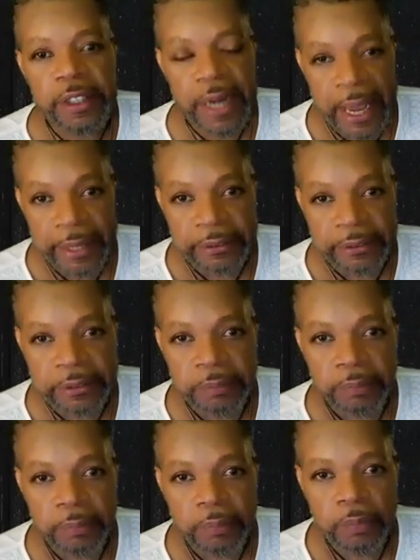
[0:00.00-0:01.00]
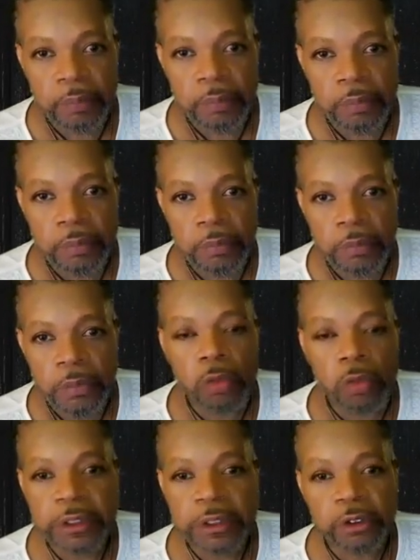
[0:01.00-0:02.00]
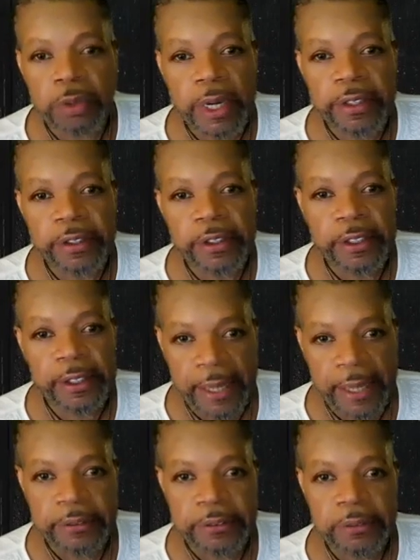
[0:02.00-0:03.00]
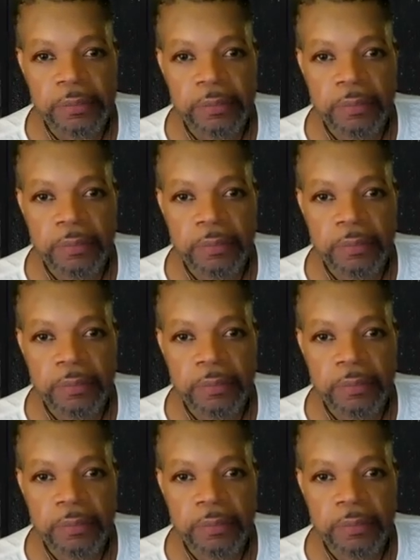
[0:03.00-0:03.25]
the next. No one is greater than the next.